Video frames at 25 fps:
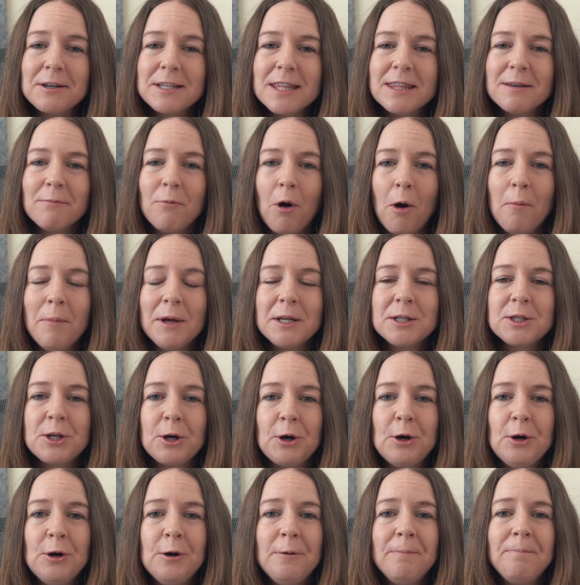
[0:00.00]
at the moment
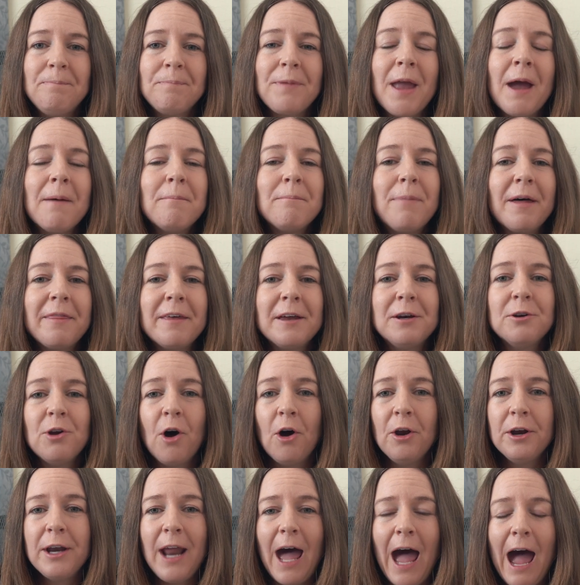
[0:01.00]
too, but they're
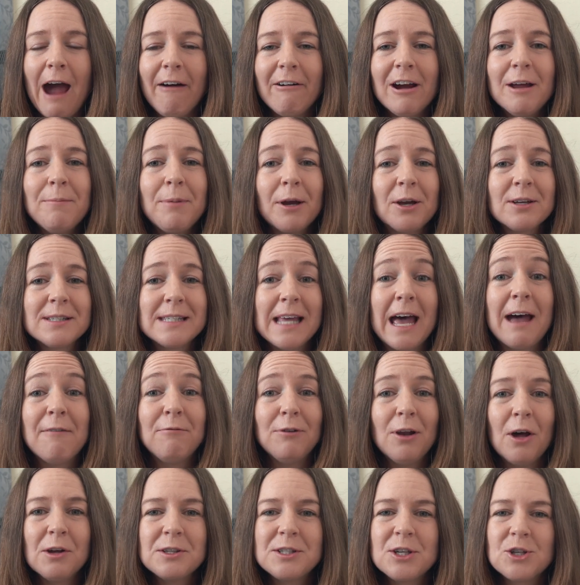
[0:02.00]
not in a hurry because they have
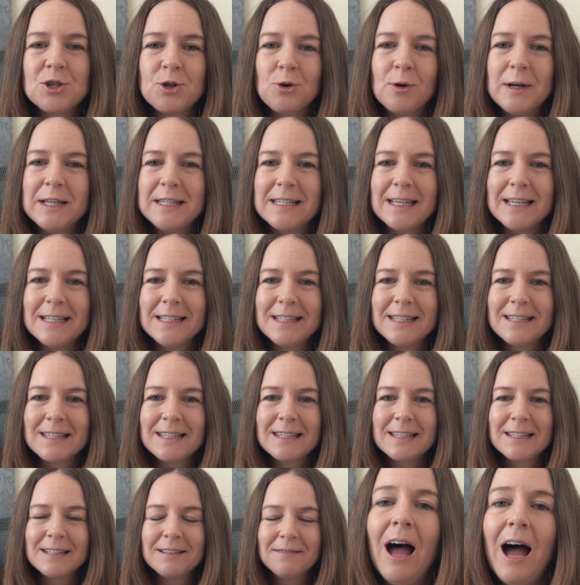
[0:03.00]
lots of
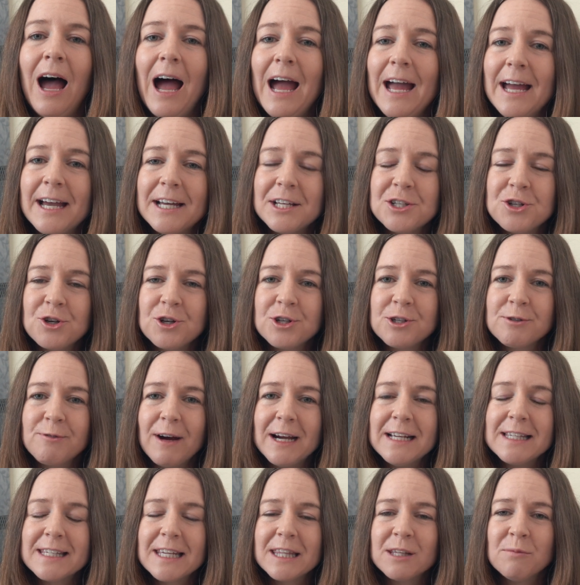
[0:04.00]
choices. Higher interest
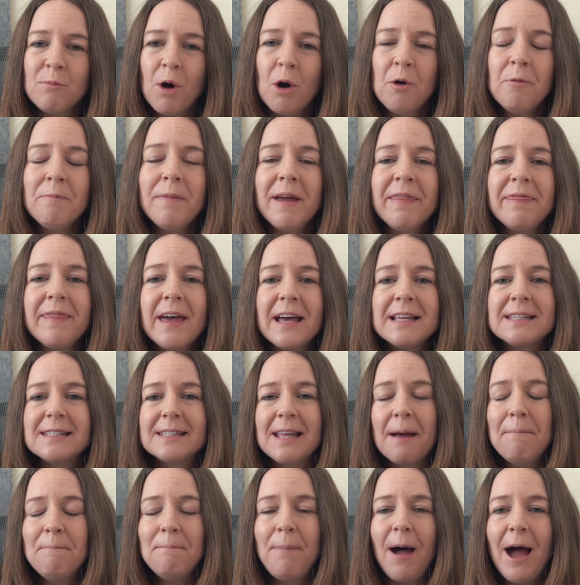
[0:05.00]
rates at the moment mean that
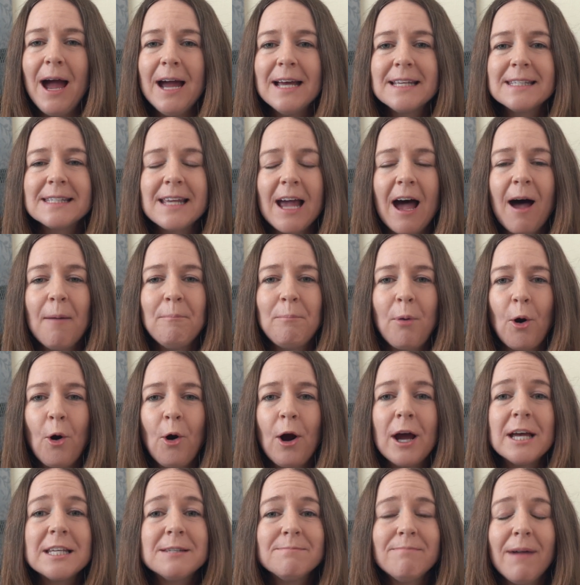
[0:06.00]
some buyers can't
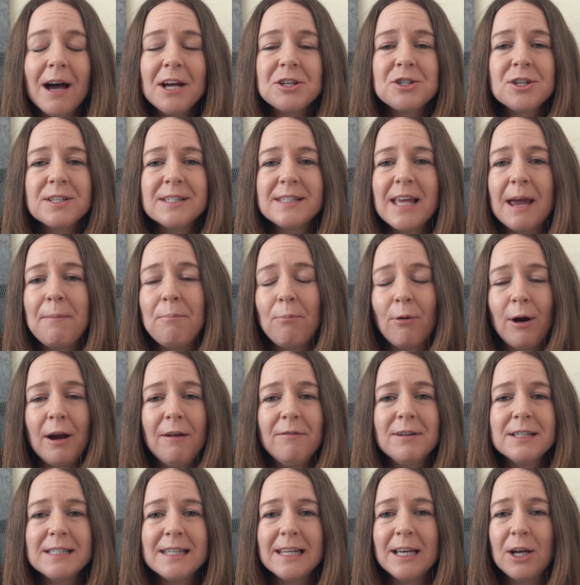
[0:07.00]
borrow as much as they
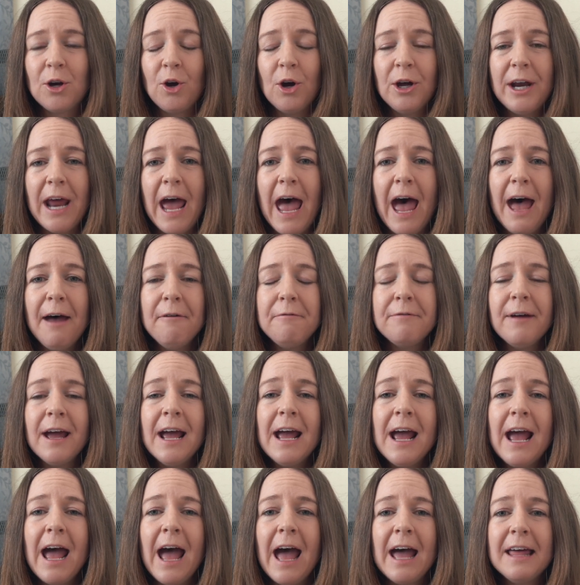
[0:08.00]
previously could have,
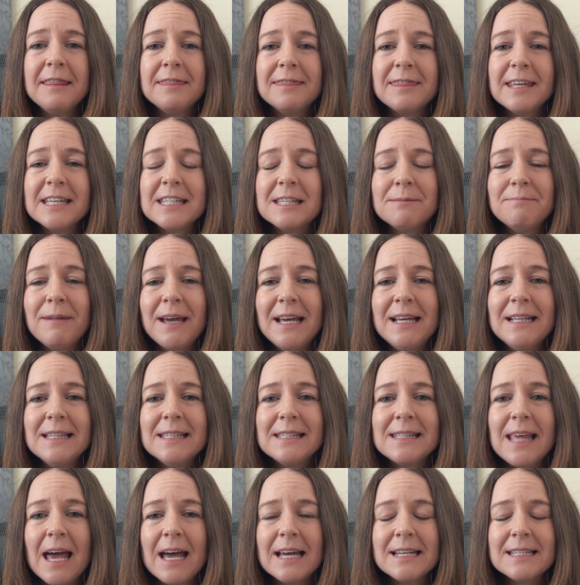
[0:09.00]
and this means
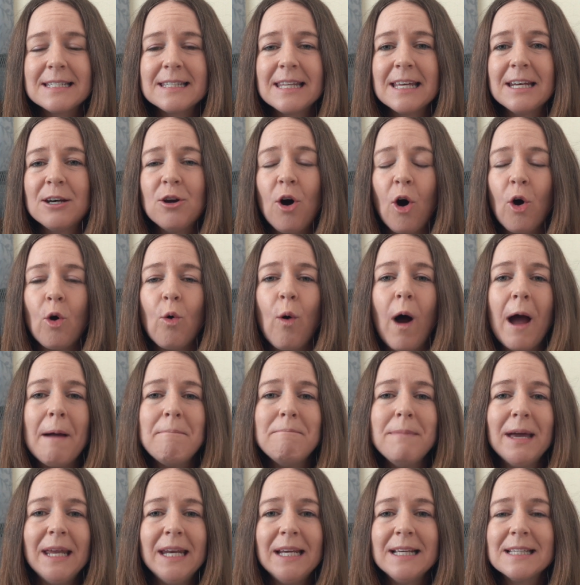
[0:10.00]
that they're not quite
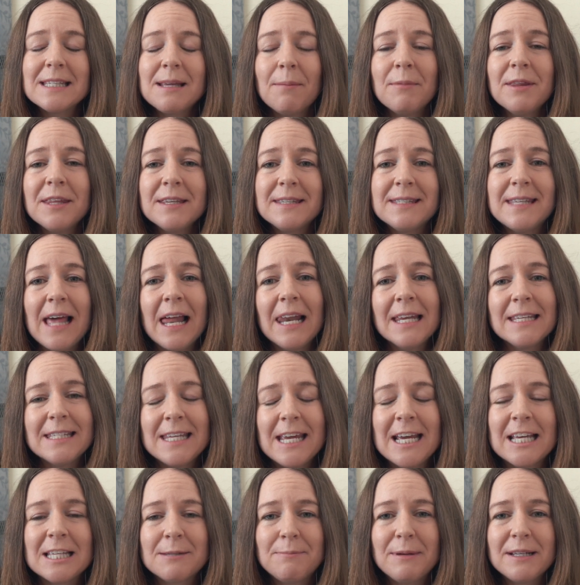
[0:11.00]
meeting some of the sellers'
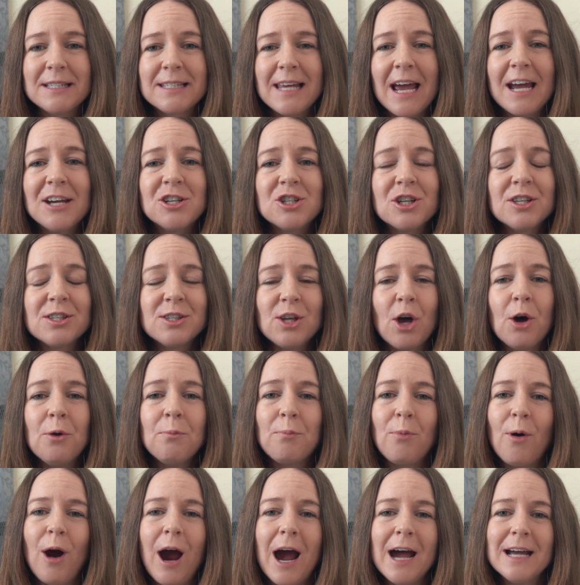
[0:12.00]
expectations on
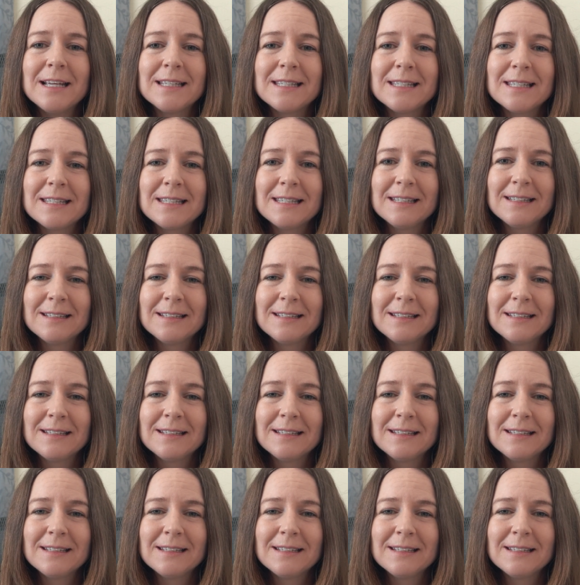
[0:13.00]
price.